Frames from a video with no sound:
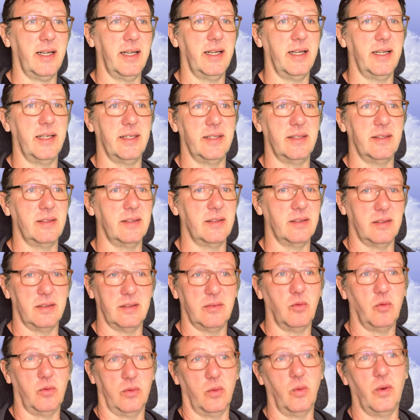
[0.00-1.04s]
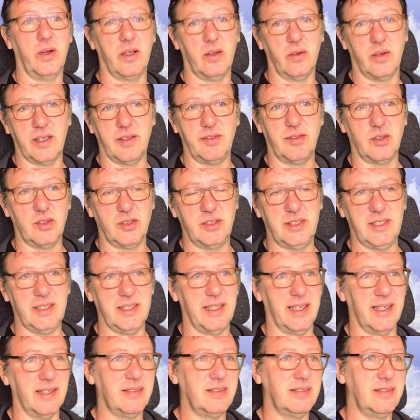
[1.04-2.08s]
And well, if you see
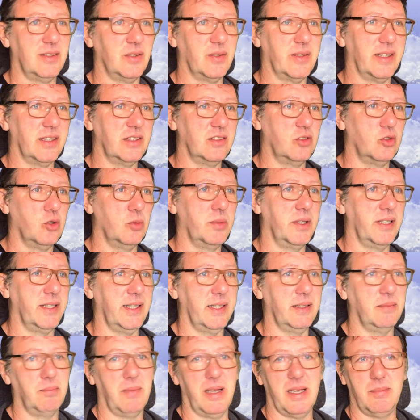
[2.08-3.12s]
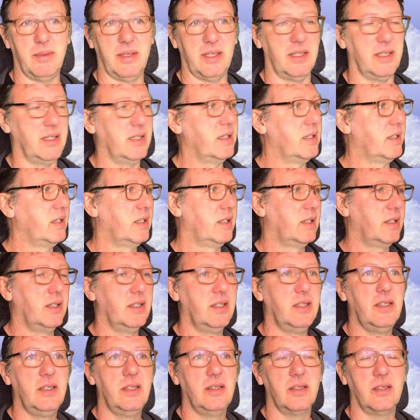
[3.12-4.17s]
that, you can zoom it in maybe
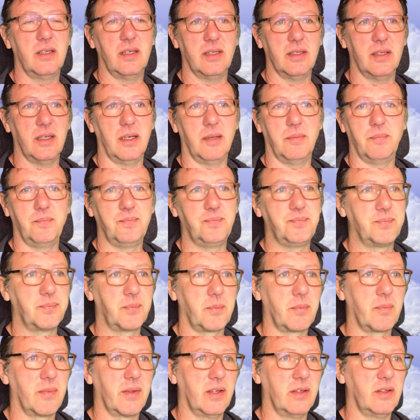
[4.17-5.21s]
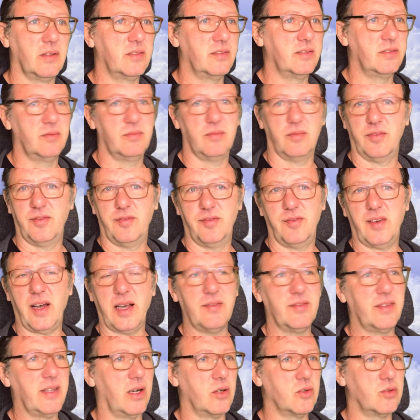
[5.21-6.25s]

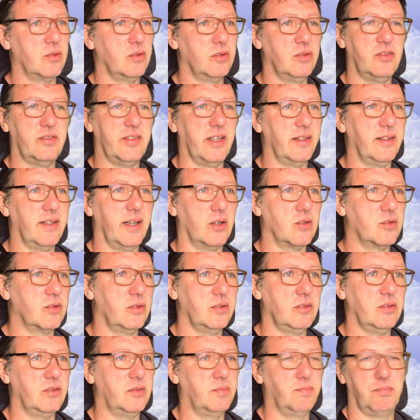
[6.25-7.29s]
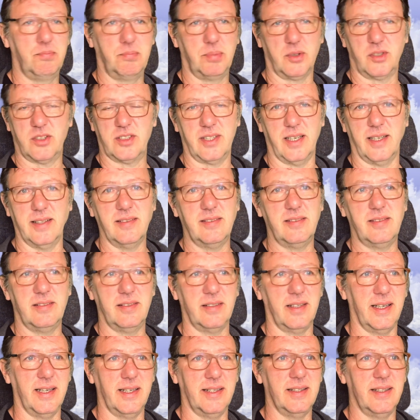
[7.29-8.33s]
5,000,
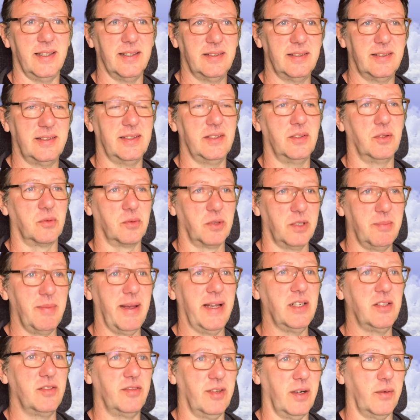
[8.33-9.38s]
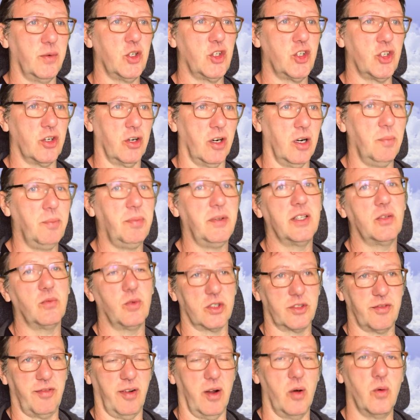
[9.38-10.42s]
10,000%, and it still remains very sharp. It
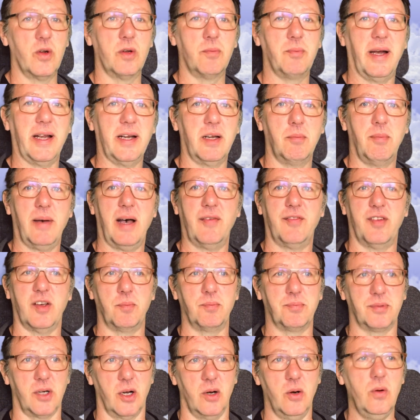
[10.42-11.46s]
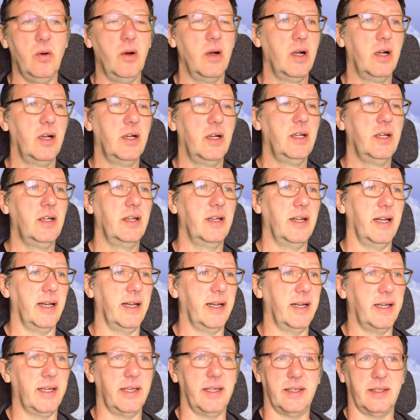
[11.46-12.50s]
was flown by the Mavic Pro
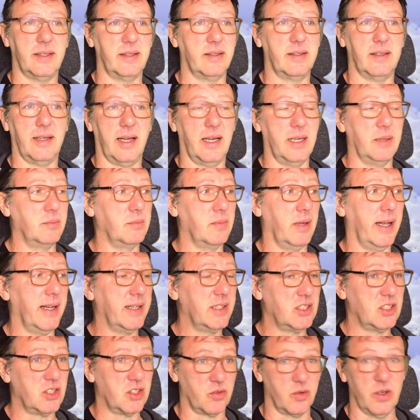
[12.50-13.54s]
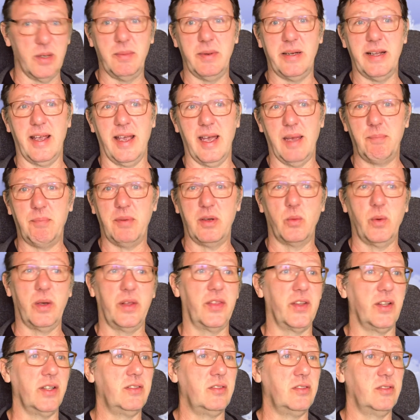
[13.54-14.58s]
and I'm extremely happy with it.